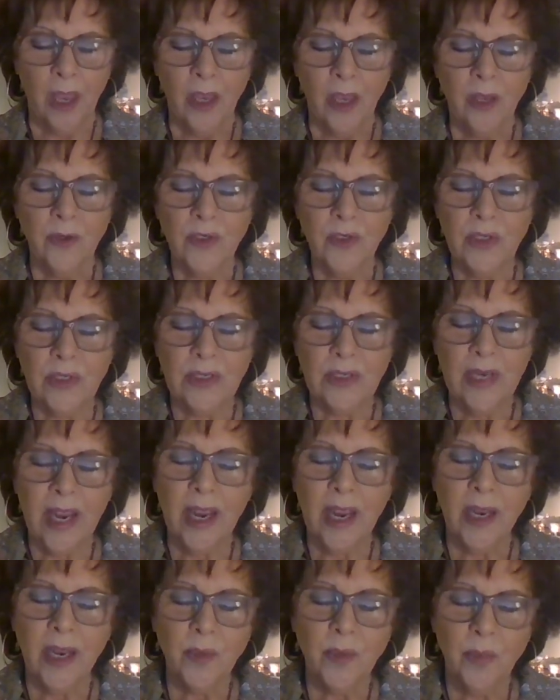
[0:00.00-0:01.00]
You
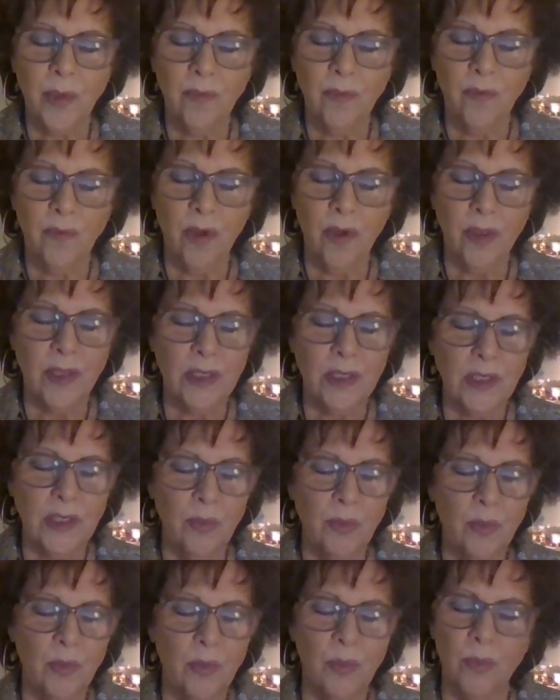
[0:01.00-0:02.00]
stand before
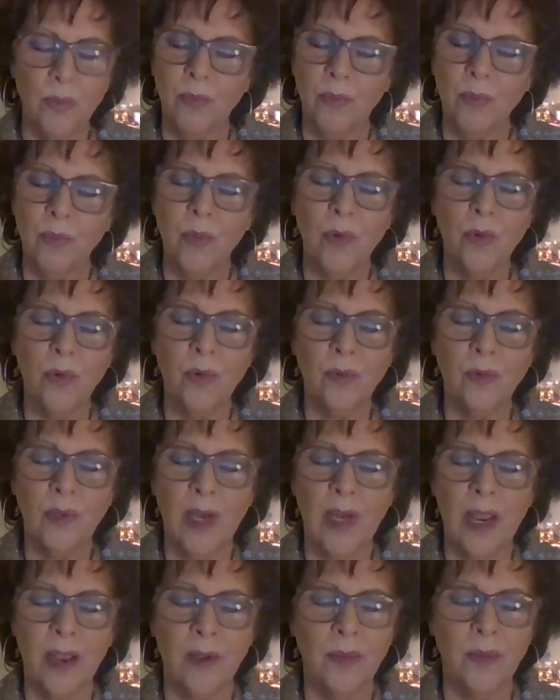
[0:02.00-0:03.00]
this moon
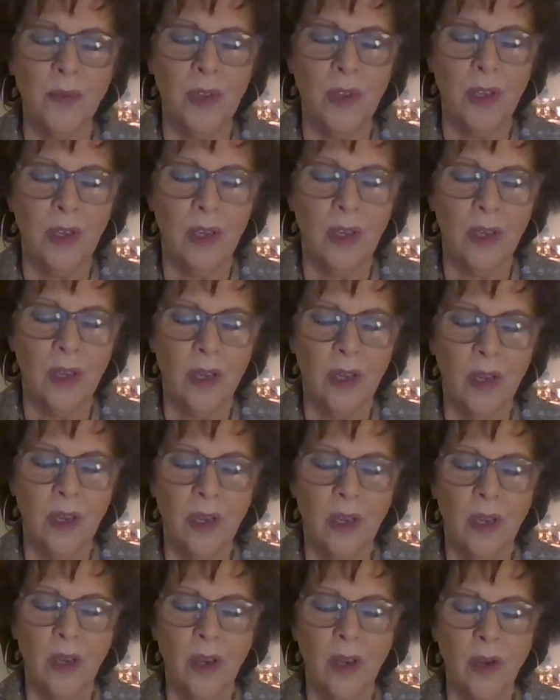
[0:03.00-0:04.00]
now,
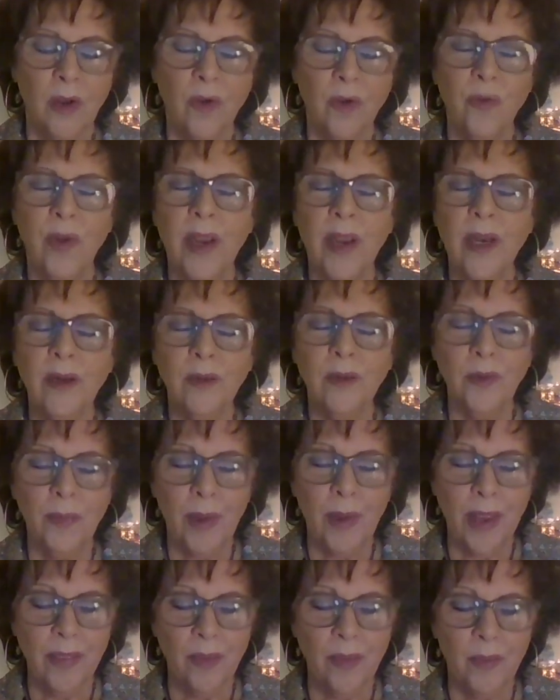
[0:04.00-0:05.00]
cradled
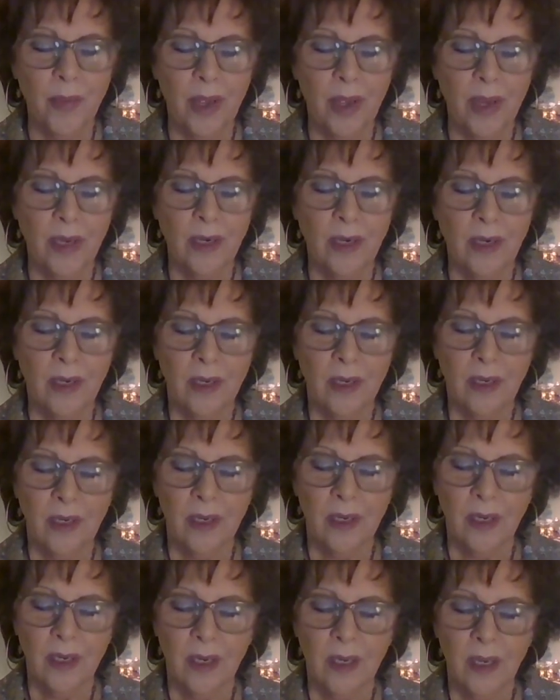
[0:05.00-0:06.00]
by the mud,
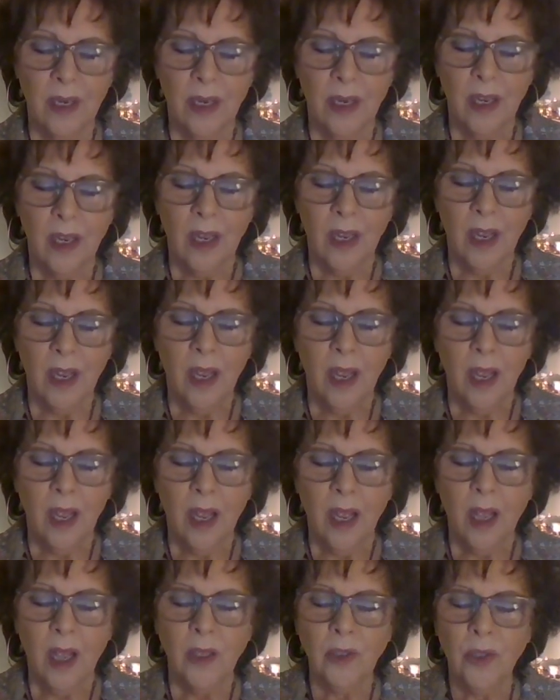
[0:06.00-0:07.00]

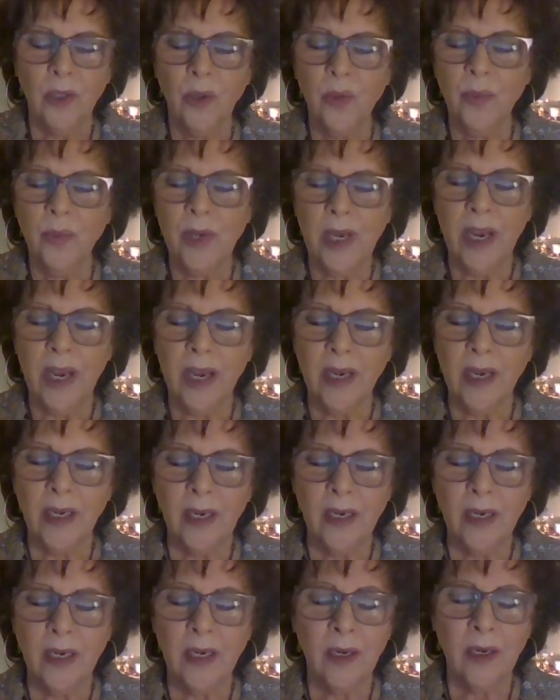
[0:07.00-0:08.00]

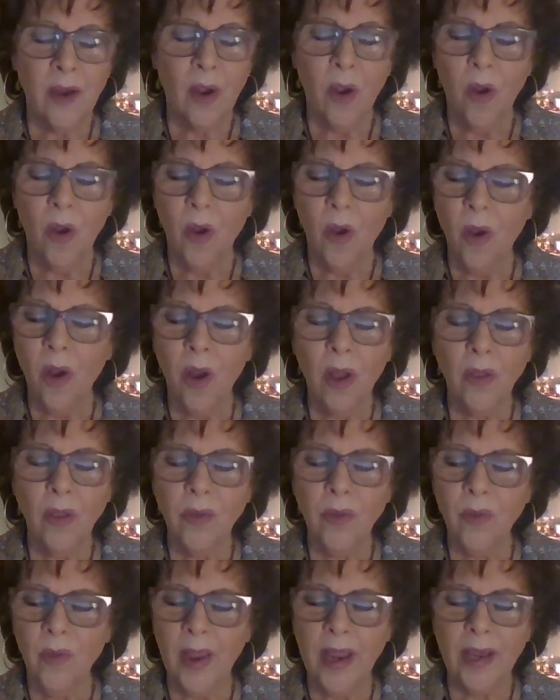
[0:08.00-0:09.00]
illuminated all
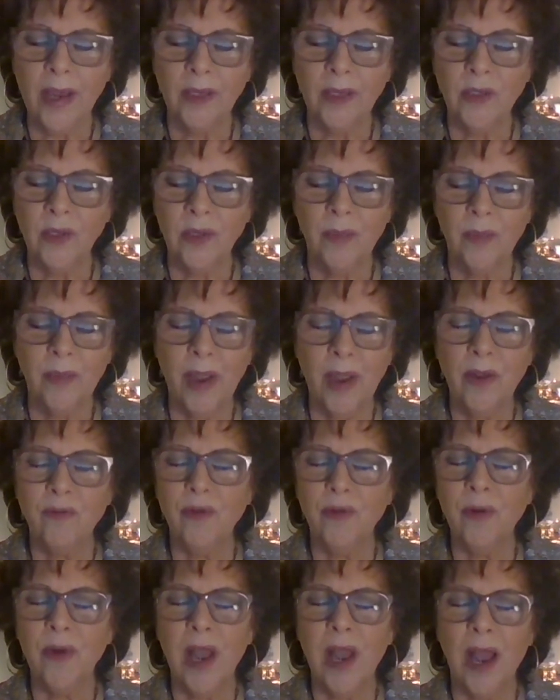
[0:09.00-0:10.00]
the way to the
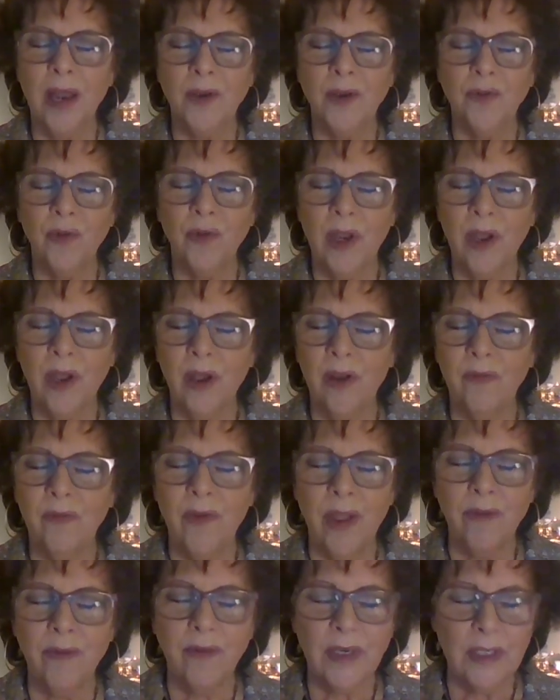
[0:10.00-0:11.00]
mitochondria of
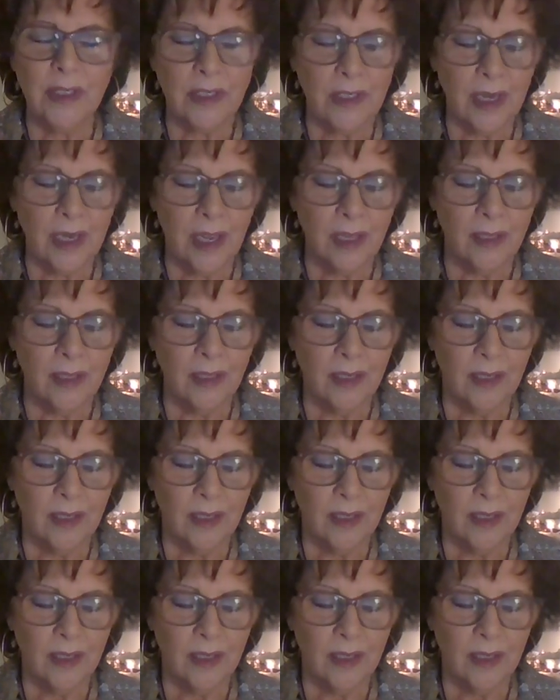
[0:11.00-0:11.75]
every cell